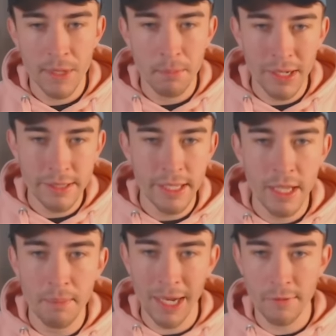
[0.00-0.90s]
plus then
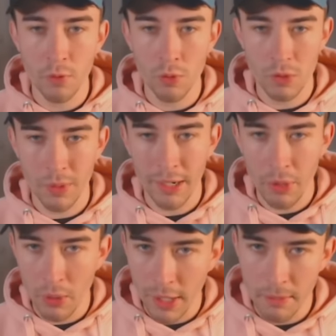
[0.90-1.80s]
the back 4 as well,
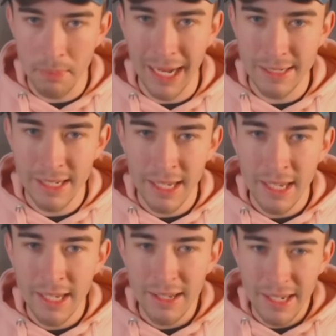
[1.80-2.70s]
who are compact,
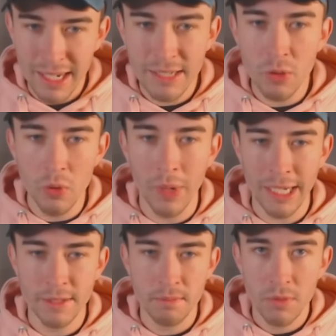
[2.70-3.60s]
it is always